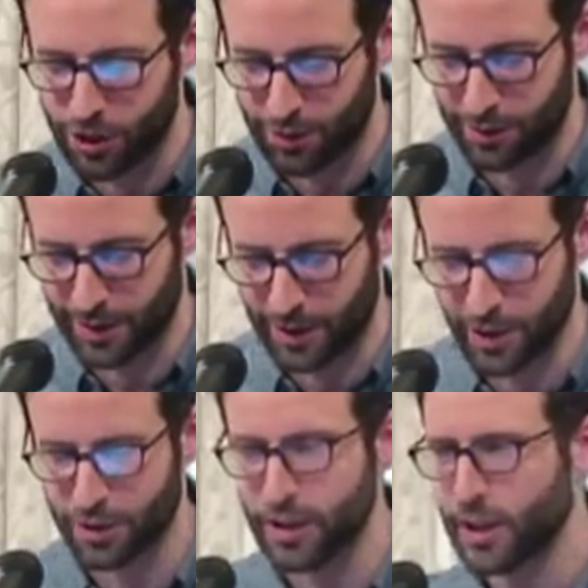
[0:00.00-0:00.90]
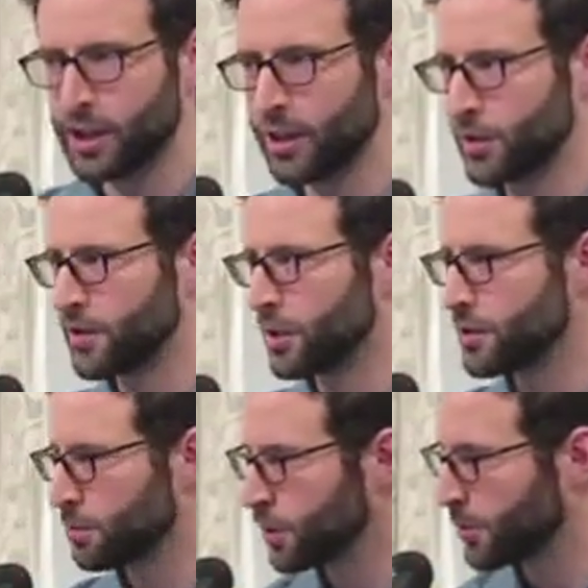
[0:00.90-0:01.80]
country right now. And we've done
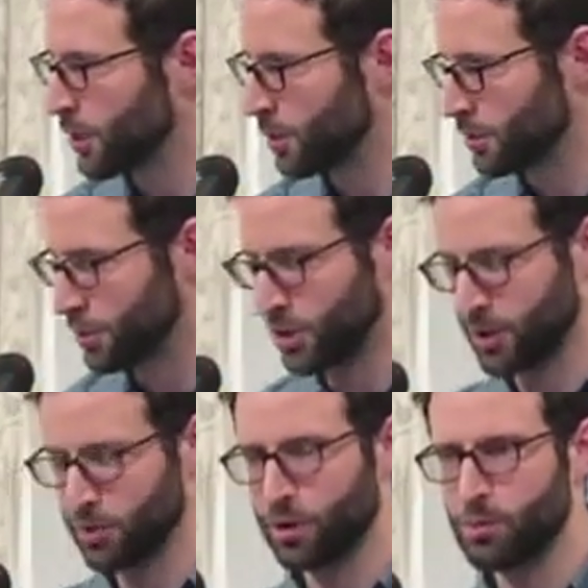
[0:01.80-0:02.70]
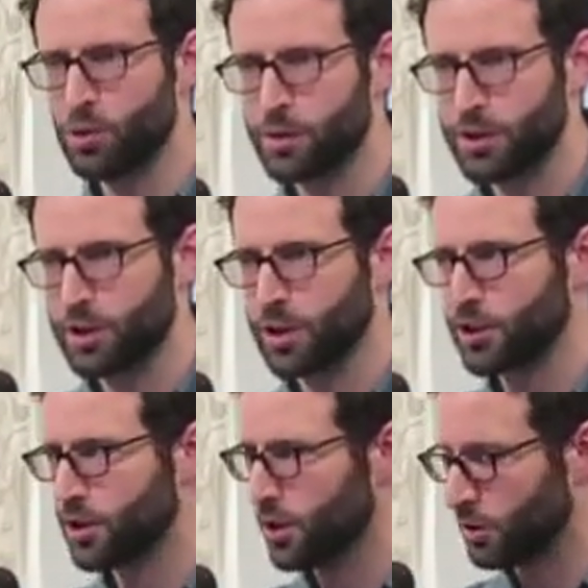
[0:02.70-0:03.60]
some preliminary research, and we're doing more
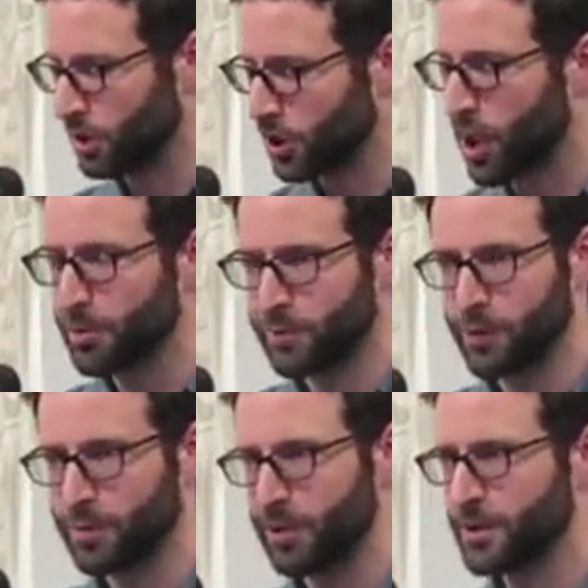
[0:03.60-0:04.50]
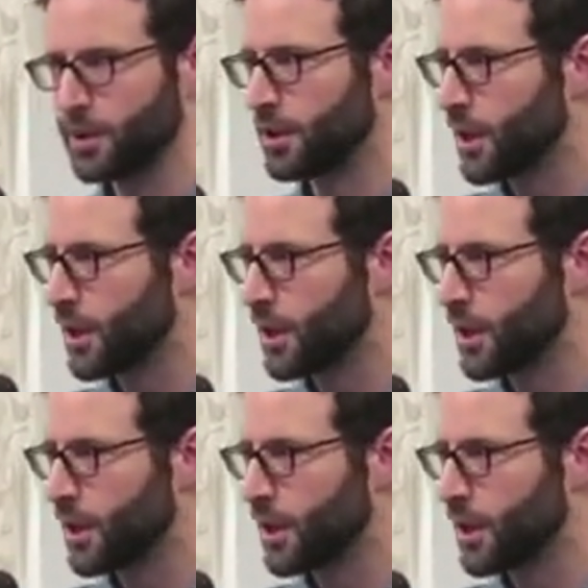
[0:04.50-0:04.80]
research on doing carbon footprints at the